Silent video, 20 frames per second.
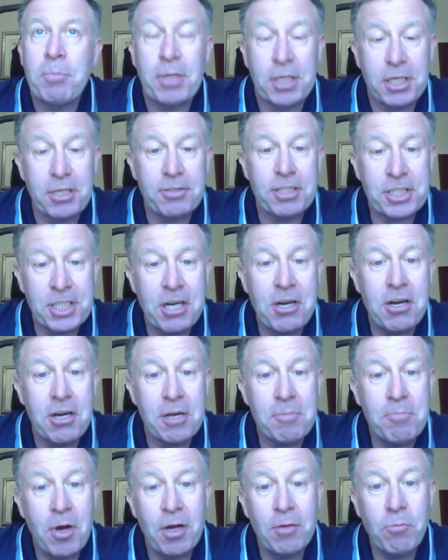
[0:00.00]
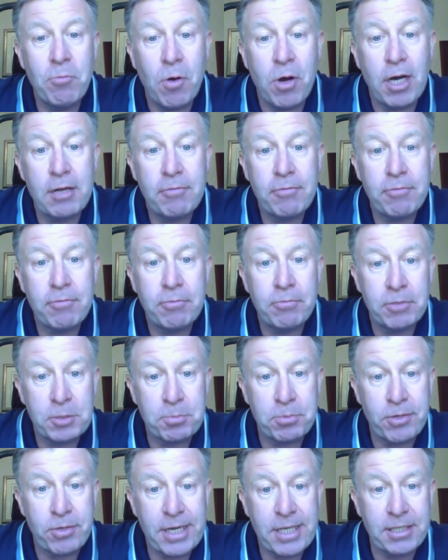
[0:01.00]
But at the time, my wife
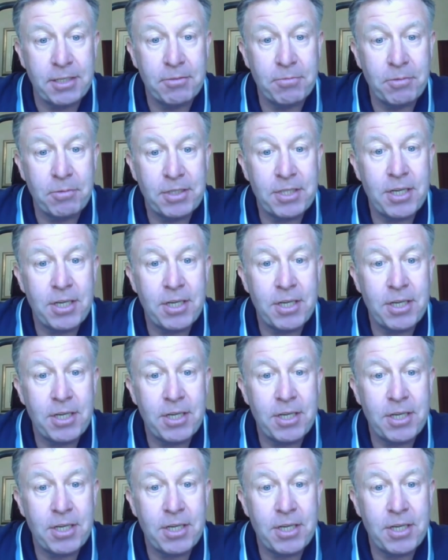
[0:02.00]
was pregnant